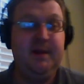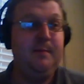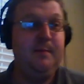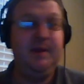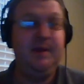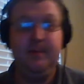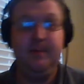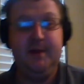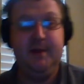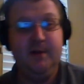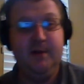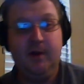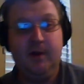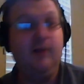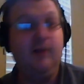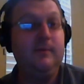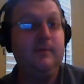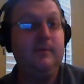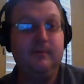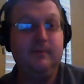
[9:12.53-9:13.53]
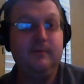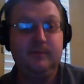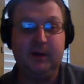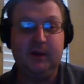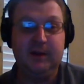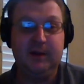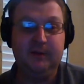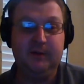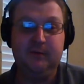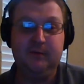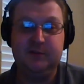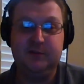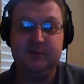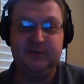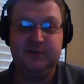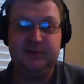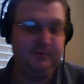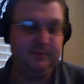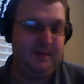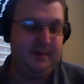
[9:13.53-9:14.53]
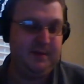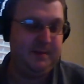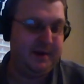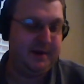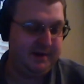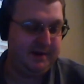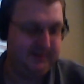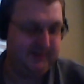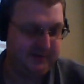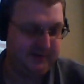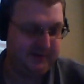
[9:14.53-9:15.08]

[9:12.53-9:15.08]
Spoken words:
PPR. Me and my cousin are